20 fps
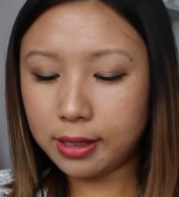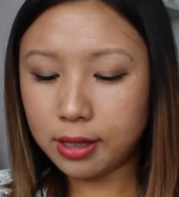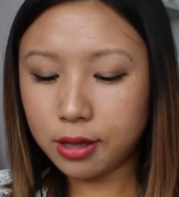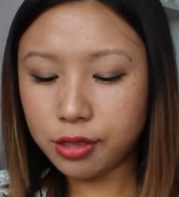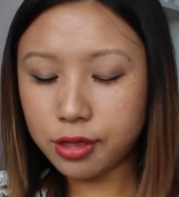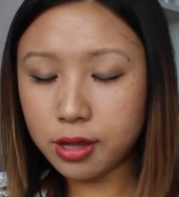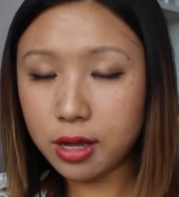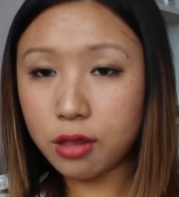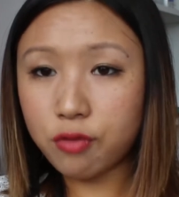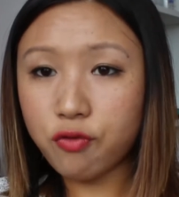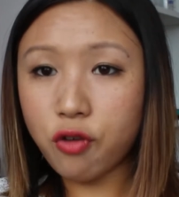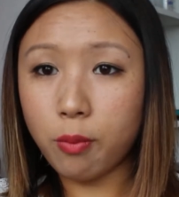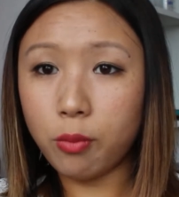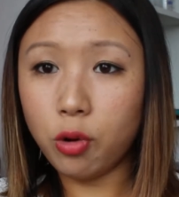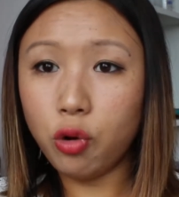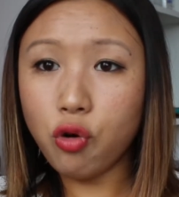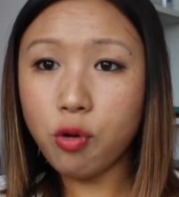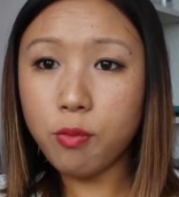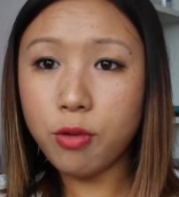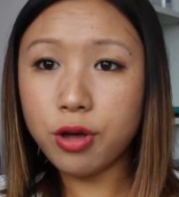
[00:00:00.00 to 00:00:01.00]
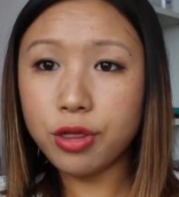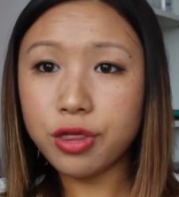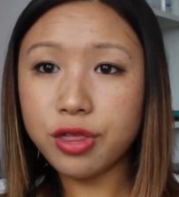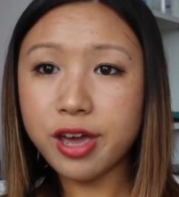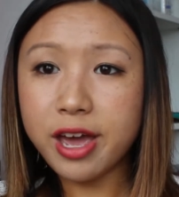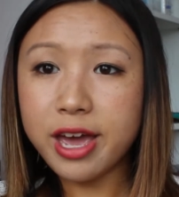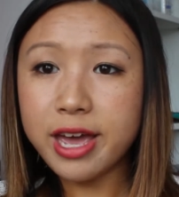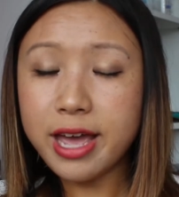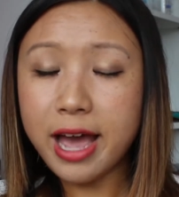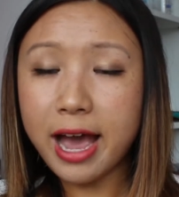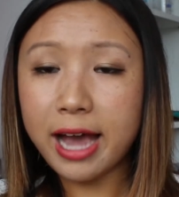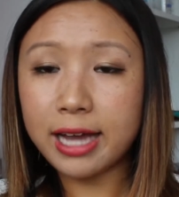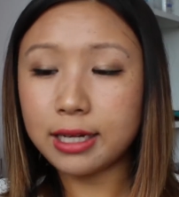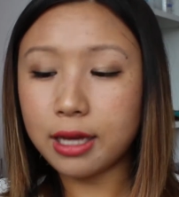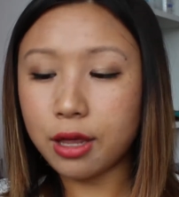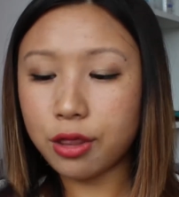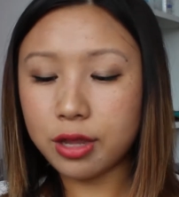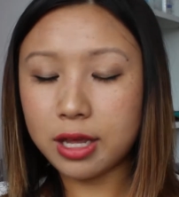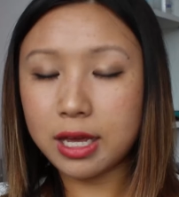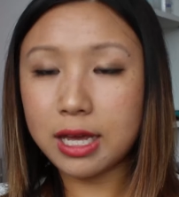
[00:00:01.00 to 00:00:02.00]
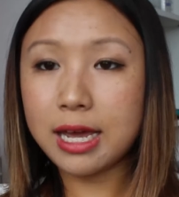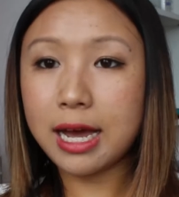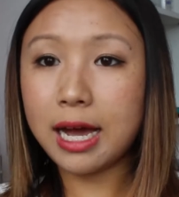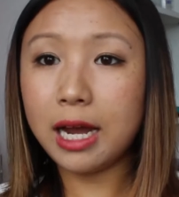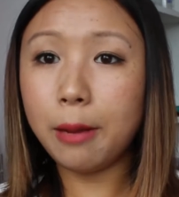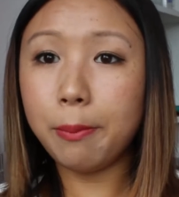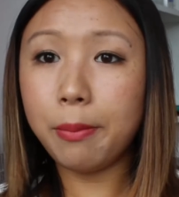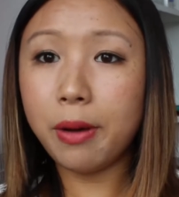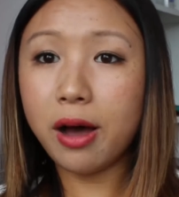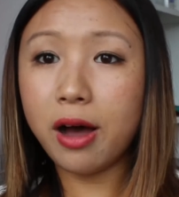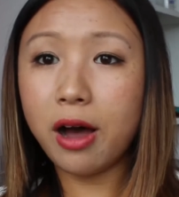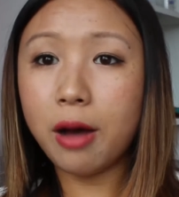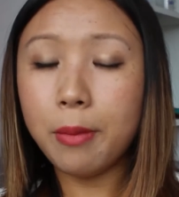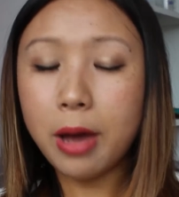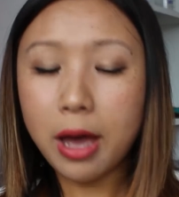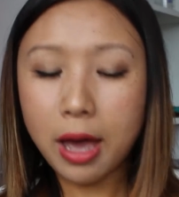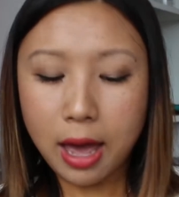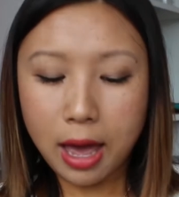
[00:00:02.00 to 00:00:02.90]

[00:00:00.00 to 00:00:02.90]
This is from Mercier, and it's the Colourbalm